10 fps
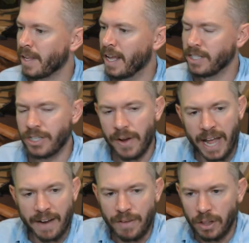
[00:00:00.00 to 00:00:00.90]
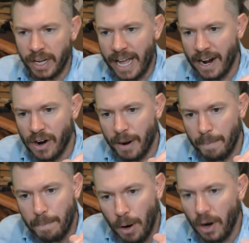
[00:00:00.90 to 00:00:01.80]
And so again, if you look at it on a
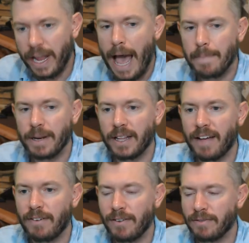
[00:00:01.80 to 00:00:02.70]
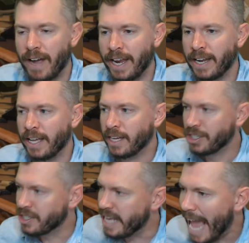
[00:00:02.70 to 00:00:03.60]
per capita level, right,
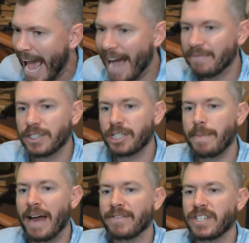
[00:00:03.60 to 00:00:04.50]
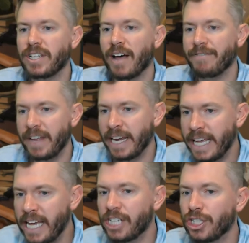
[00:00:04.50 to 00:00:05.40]
just the average amount of stuff in
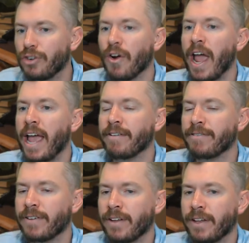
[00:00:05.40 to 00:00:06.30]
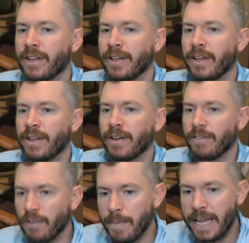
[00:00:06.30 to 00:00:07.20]
each grave
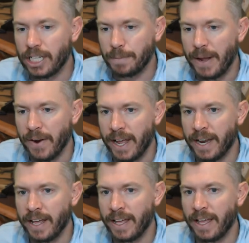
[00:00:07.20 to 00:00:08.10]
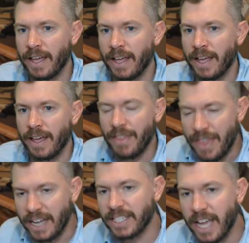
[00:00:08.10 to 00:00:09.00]
from each period,
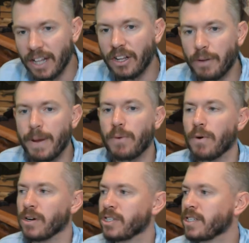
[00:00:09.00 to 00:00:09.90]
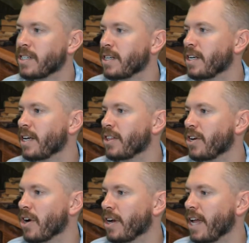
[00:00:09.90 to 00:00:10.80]
things get a little bit worse in the
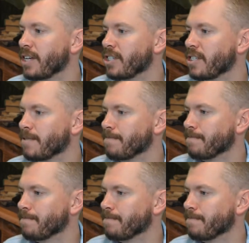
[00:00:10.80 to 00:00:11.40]
Dark Ages.